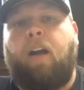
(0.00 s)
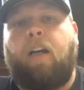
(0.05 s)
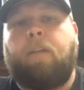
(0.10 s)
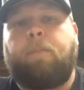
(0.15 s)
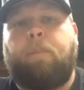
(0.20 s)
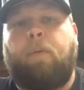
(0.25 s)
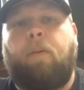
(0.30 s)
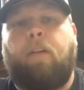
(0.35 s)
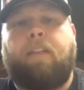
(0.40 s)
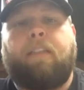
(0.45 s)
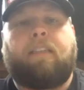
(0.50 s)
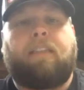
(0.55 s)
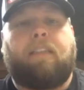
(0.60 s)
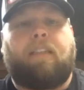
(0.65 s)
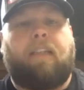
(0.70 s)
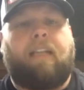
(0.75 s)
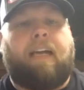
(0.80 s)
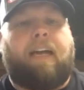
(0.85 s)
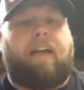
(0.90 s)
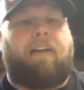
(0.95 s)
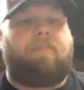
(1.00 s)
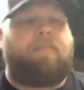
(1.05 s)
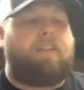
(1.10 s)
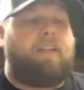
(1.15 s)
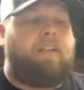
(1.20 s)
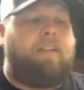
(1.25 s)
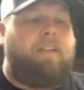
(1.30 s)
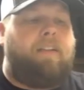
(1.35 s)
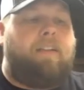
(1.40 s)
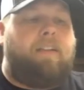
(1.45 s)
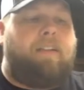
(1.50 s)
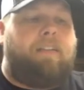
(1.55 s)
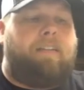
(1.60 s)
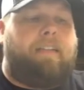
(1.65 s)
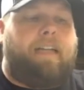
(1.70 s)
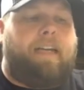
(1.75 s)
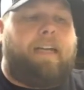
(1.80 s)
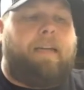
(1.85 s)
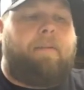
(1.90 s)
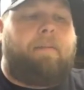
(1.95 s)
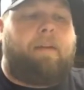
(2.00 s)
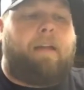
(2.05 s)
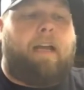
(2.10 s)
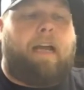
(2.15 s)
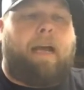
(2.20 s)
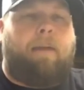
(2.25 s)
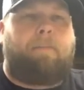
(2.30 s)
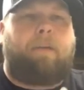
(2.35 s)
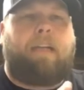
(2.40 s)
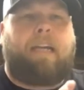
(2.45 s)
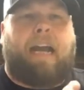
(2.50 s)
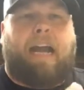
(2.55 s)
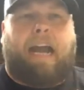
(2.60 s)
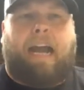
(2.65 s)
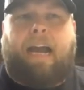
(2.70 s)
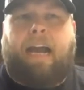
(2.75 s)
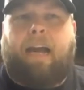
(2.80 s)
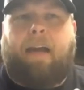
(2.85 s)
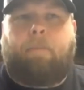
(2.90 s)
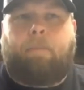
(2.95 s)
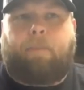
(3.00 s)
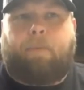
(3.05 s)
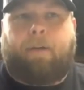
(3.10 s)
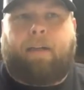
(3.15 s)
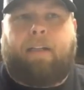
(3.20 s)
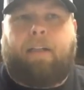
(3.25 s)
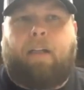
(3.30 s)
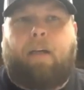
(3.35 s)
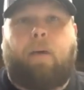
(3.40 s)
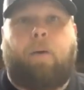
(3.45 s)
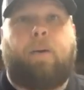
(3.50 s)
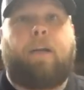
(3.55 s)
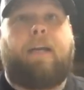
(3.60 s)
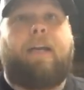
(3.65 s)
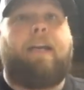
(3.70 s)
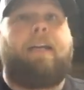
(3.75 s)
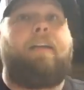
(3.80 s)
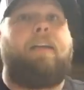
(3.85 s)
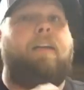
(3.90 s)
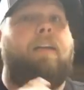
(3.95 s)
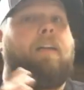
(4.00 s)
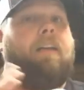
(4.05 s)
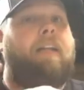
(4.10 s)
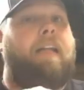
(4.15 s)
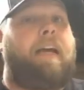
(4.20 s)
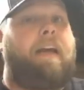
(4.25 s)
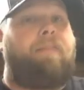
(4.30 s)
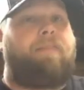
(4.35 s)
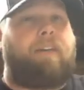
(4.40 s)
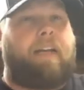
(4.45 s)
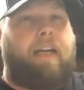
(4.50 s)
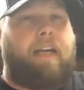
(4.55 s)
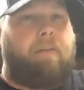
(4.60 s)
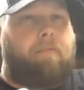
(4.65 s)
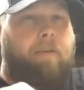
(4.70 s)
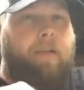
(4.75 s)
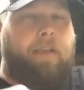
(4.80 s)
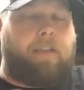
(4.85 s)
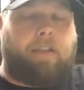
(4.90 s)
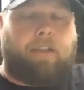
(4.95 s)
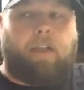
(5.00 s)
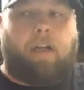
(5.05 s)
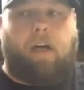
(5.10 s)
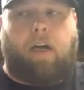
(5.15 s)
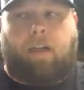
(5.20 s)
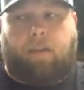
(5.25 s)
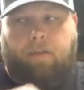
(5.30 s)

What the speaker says: is pulling to the left, then I'm going to add preload in the left-hand rear shock.